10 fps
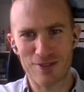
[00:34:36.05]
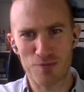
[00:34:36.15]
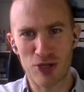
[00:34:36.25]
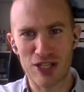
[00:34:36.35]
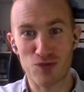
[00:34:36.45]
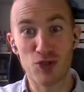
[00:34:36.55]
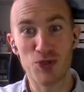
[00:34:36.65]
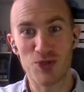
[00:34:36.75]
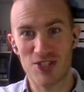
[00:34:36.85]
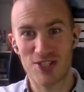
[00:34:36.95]
put its
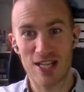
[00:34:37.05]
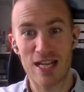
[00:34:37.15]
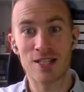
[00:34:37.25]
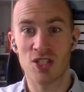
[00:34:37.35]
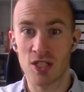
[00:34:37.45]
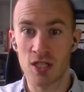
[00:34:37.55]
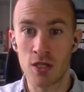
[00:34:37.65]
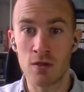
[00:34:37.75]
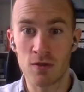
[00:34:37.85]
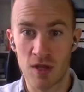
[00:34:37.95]
roots into the
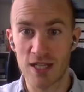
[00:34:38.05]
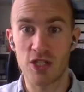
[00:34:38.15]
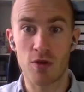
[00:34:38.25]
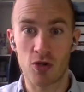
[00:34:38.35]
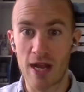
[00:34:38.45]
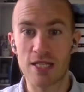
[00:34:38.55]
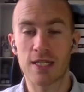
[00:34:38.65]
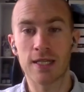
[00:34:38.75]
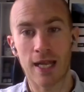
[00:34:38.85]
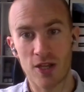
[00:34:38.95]
new things you were
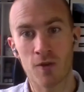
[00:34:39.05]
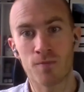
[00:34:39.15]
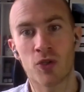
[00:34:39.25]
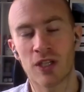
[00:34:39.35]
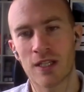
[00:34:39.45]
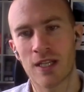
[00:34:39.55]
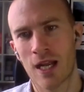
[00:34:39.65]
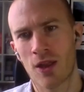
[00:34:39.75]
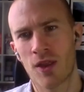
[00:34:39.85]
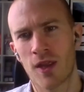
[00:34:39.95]
creating, like the onboarding and that
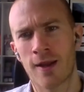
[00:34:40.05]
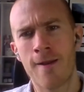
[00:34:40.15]
kind of thing.